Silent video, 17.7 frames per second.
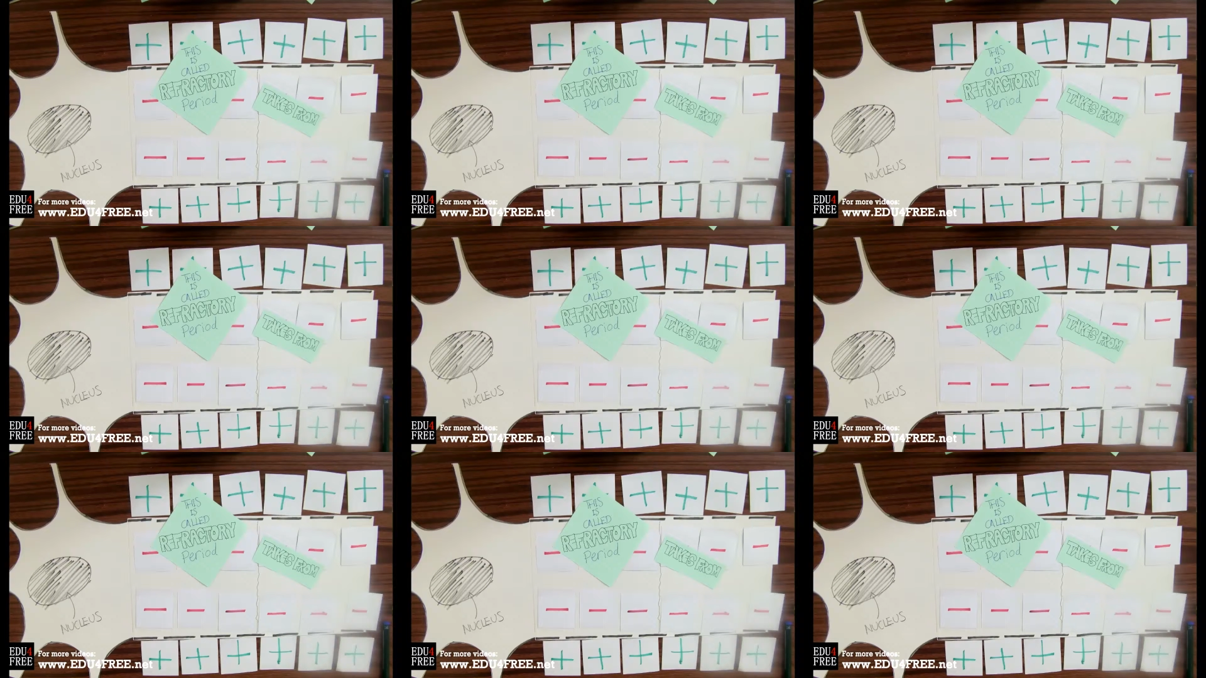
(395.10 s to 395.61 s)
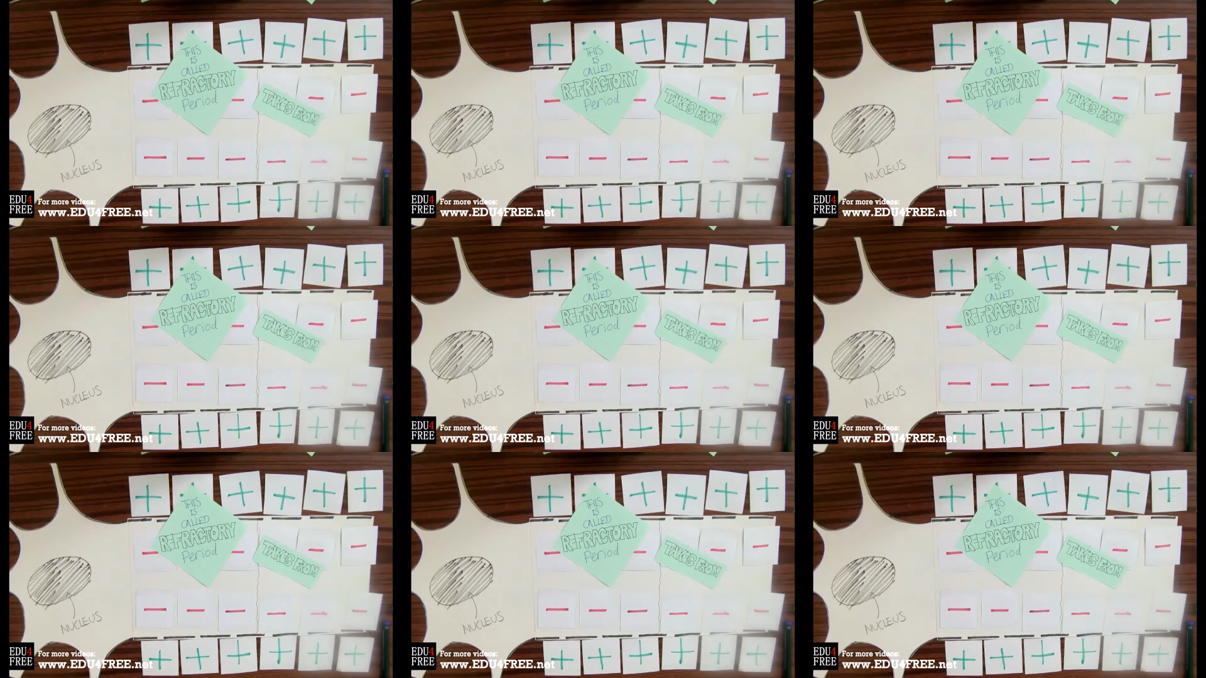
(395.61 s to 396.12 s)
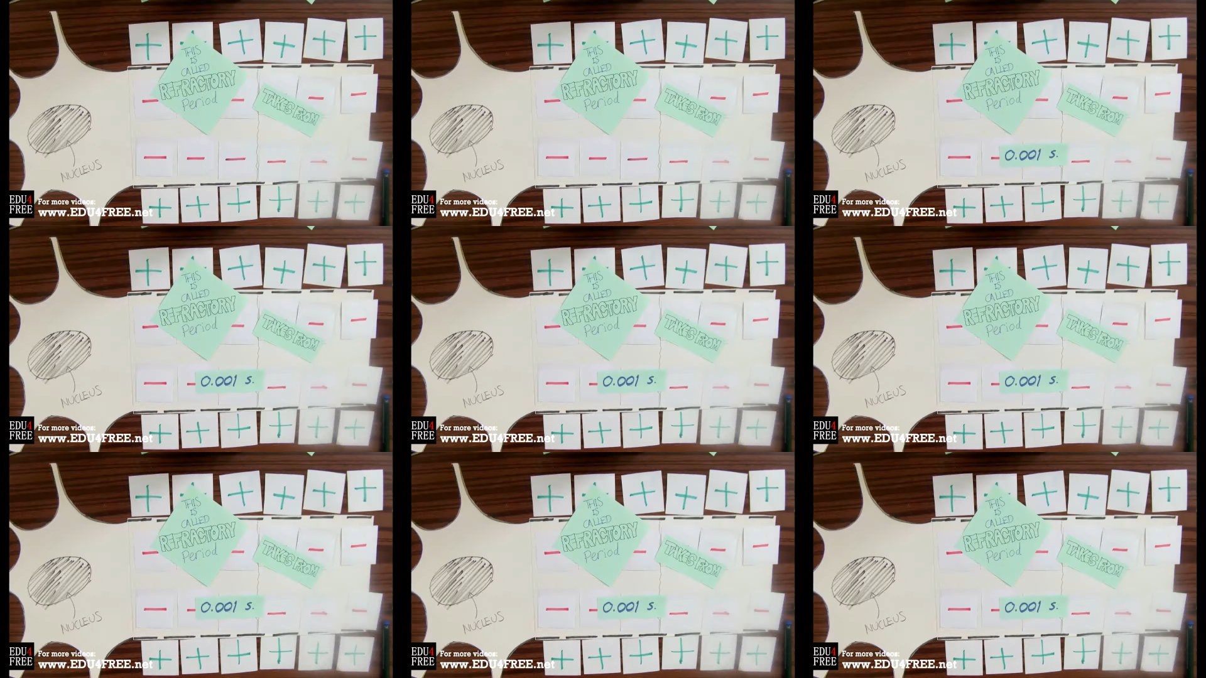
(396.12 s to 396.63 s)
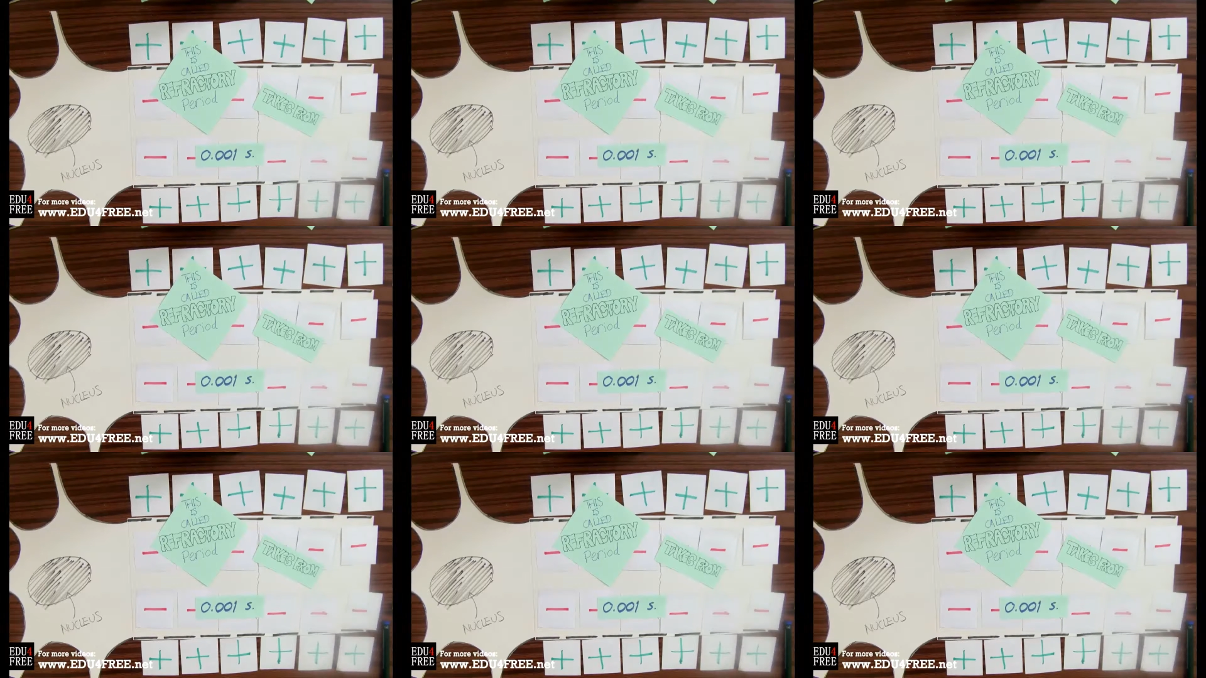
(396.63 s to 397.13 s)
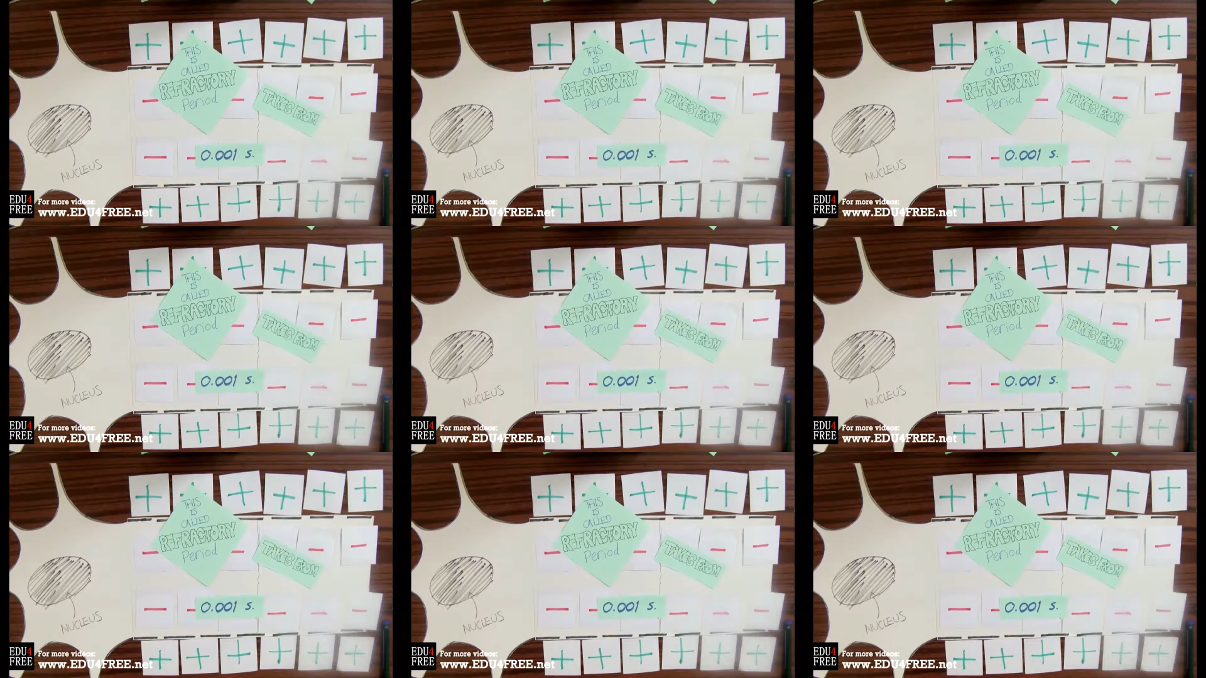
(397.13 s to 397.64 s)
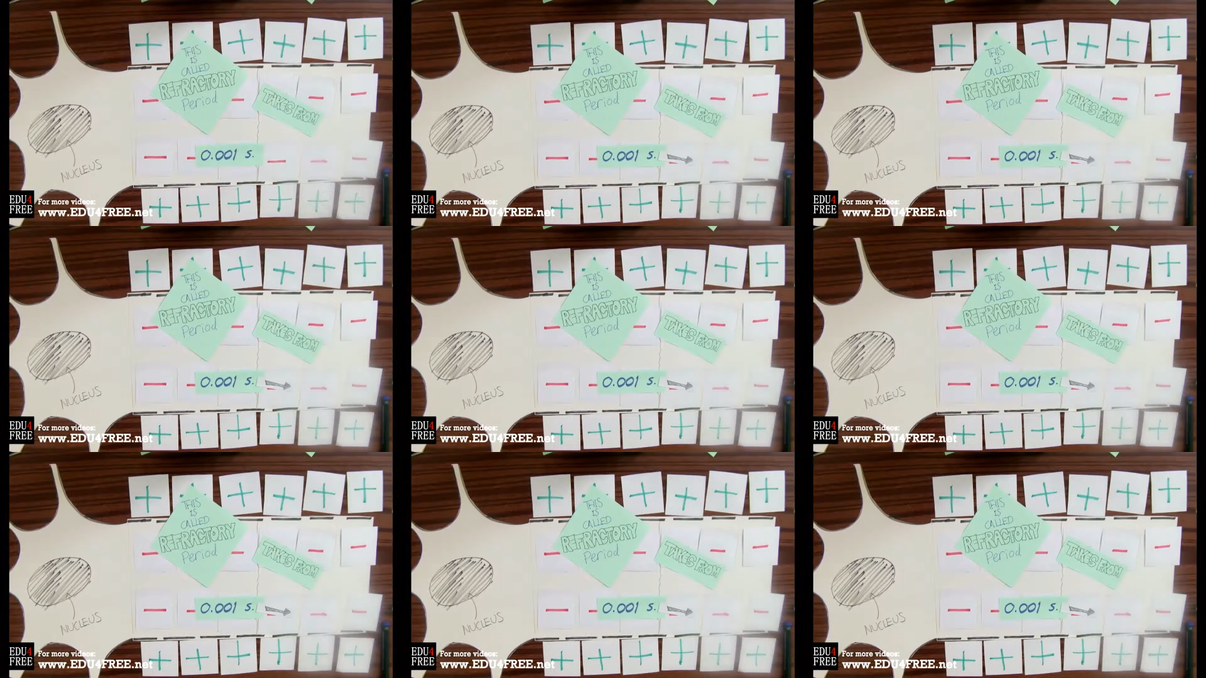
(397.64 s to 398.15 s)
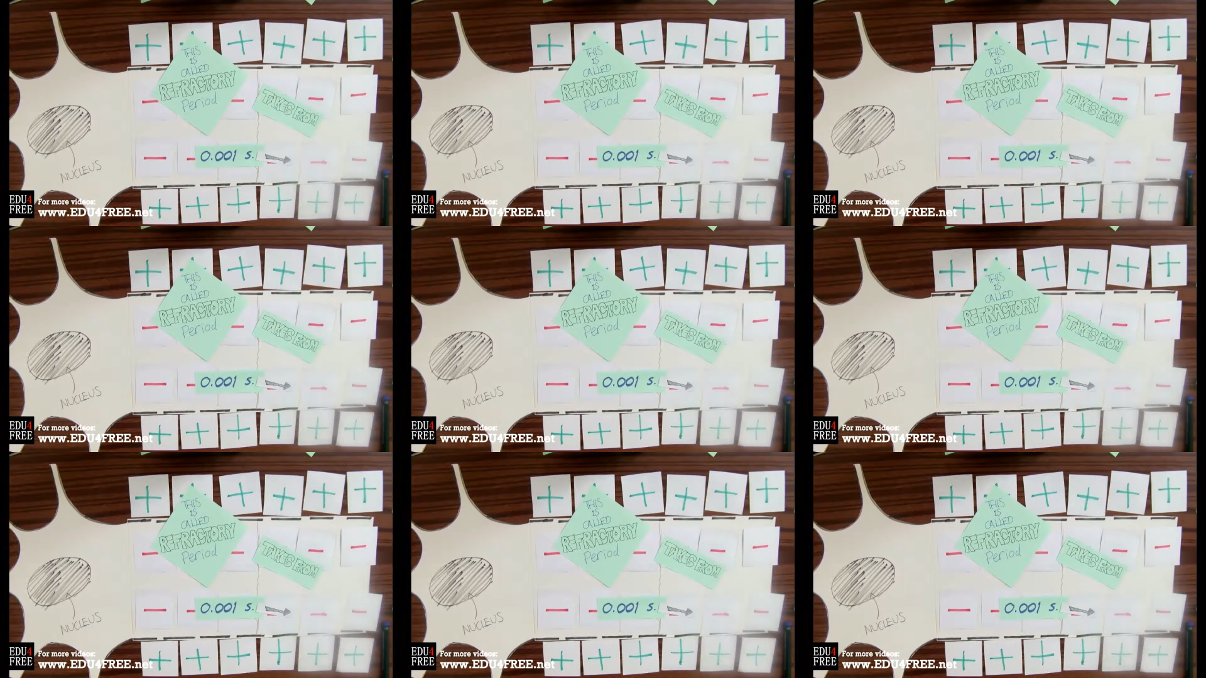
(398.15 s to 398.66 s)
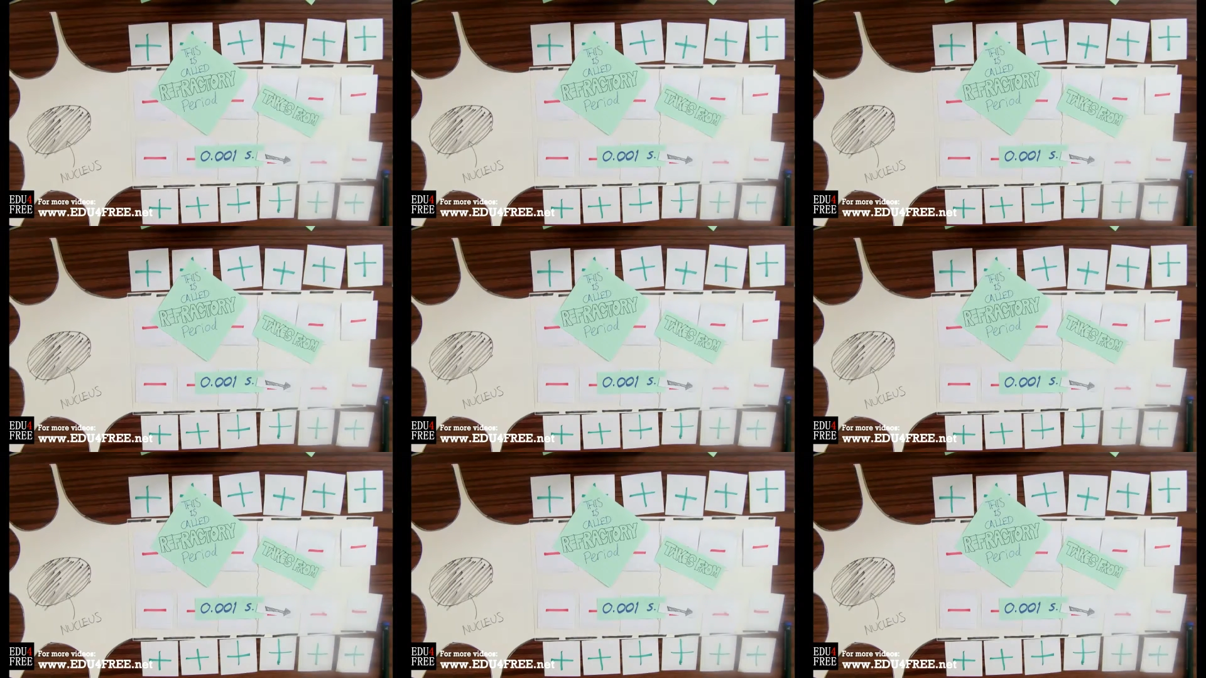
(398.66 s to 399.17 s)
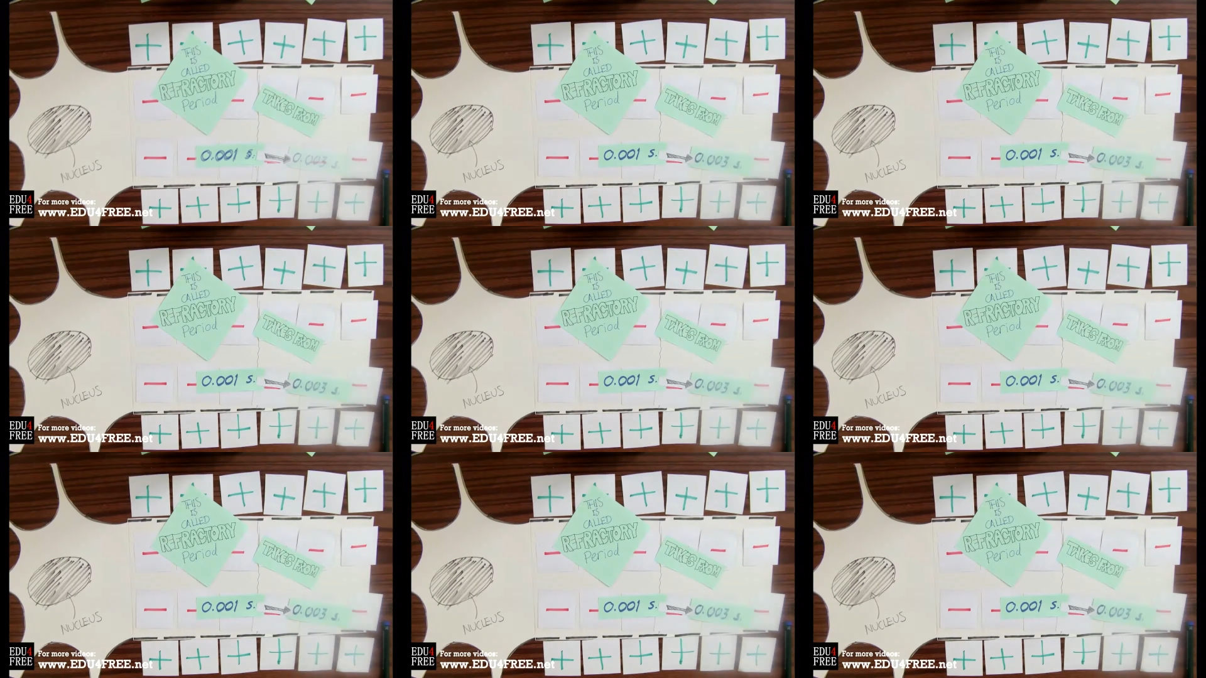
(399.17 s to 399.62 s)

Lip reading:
(no speaker visible)